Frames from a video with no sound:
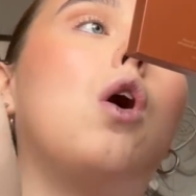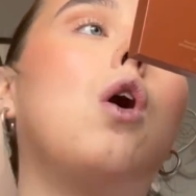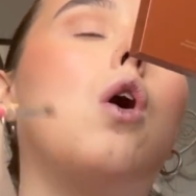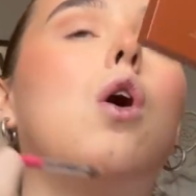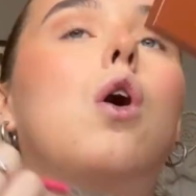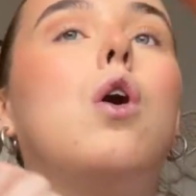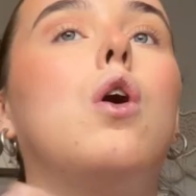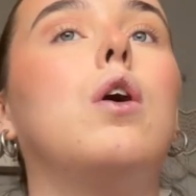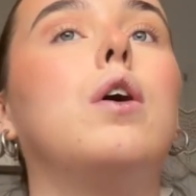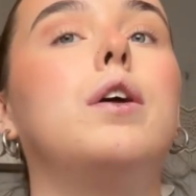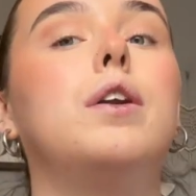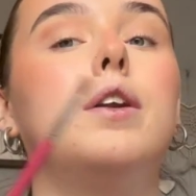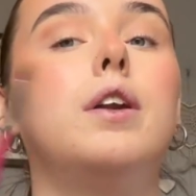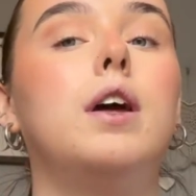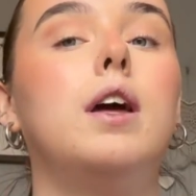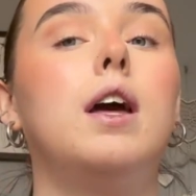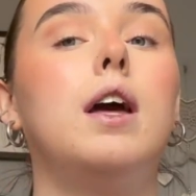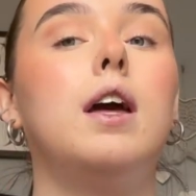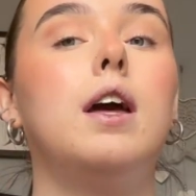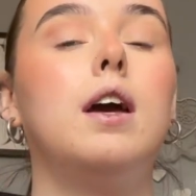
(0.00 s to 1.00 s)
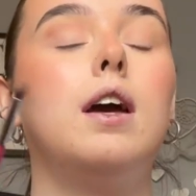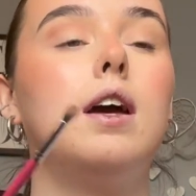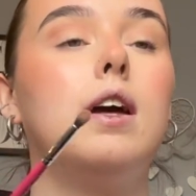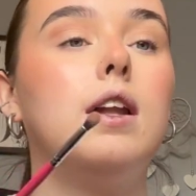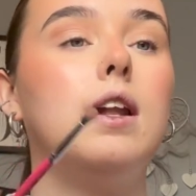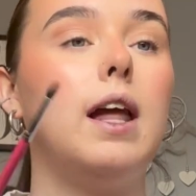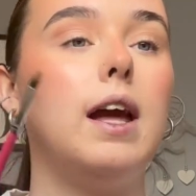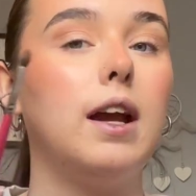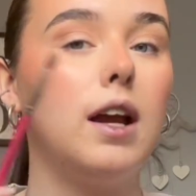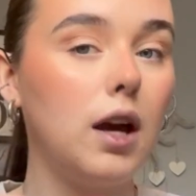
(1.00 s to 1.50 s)
on
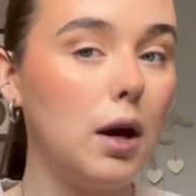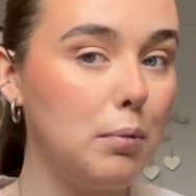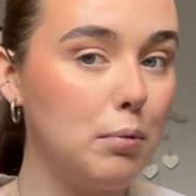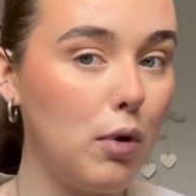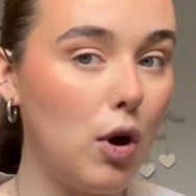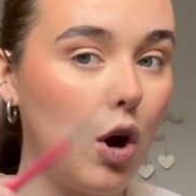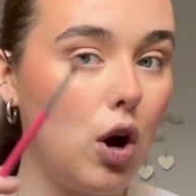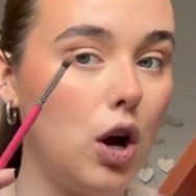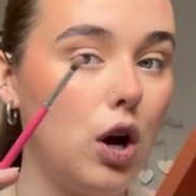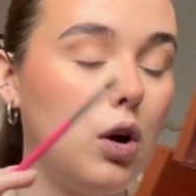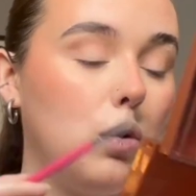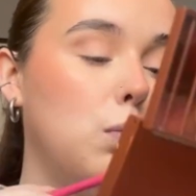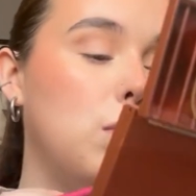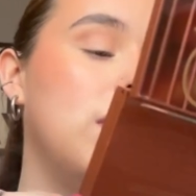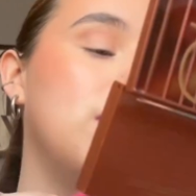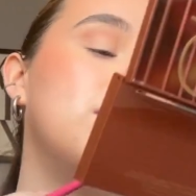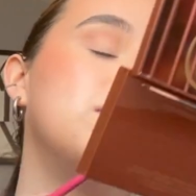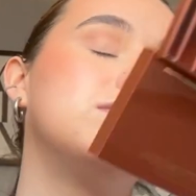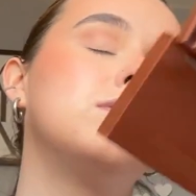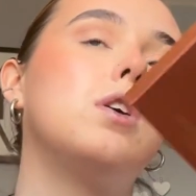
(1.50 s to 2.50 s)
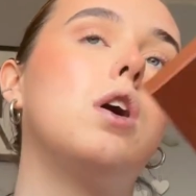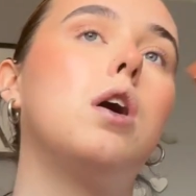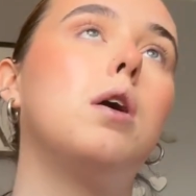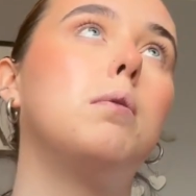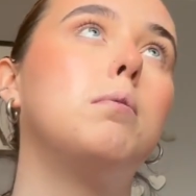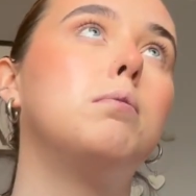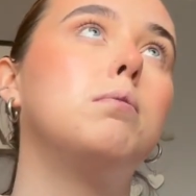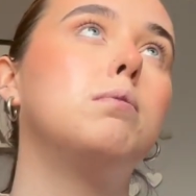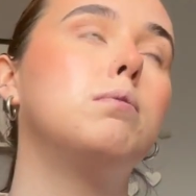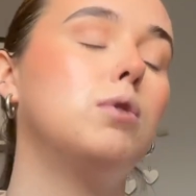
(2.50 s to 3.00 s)
like a bar with
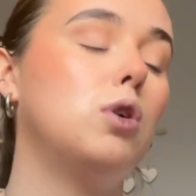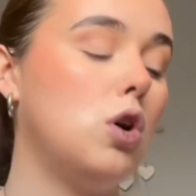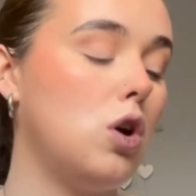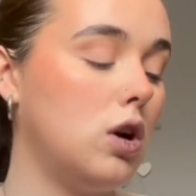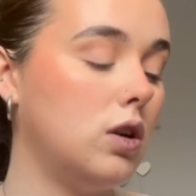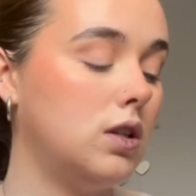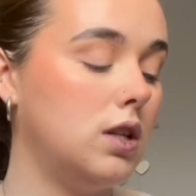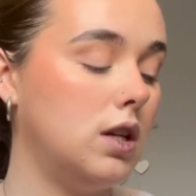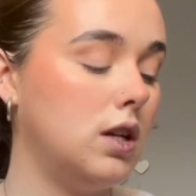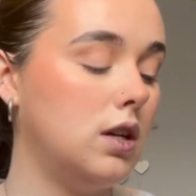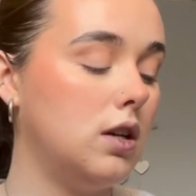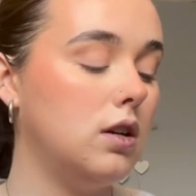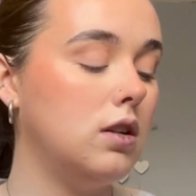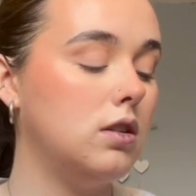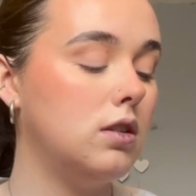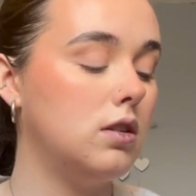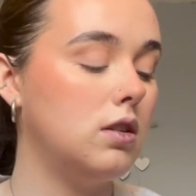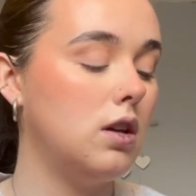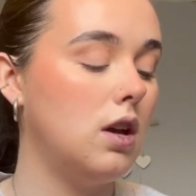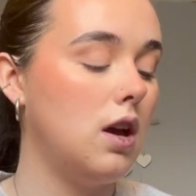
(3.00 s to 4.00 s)
some cocktails.